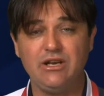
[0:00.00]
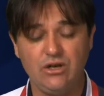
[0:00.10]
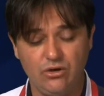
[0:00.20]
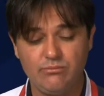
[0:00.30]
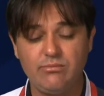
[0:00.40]
in a
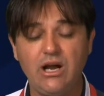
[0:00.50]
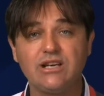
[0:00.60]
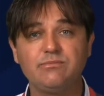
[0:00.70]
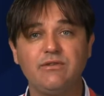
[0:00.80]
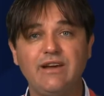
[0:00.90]
little
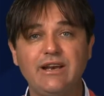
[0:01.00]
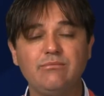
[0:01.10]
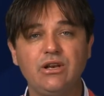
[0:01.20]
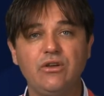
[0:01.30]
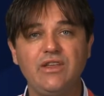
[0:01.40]
box provided
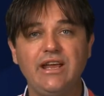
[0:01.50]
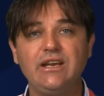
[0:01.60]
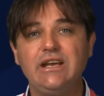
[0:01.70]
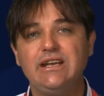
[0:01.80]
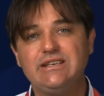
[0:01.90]
below that
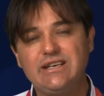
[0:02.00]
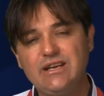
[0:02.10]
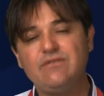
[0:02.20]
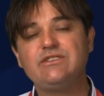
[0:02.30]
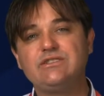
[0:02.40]
to
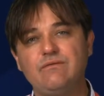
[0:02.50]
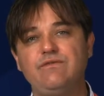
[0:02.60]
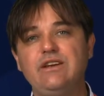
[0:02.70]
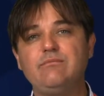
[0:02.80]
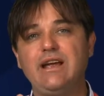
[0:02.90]
give us some
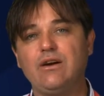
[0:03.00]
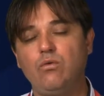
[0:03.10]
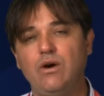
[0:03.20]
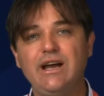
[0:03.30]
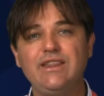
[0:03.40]

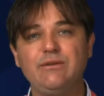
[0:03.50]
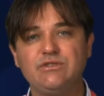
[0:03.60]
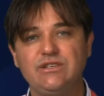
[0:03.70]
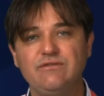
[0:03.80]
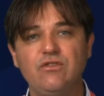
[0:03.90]
feedback why they
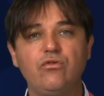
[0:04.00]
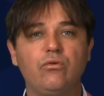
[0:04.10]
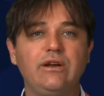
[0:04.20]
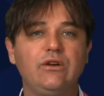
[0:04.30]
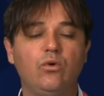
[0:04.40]
received a
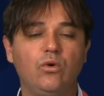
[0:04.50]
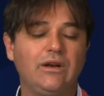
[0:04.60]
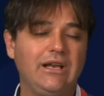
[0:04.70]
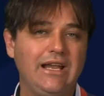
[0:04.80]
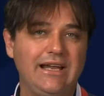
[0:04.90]
3 or
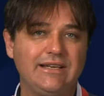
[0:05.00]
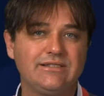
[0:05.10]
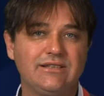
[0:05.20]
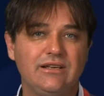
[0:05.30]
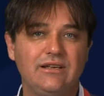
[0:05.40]
a
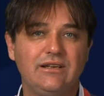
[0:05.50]
less.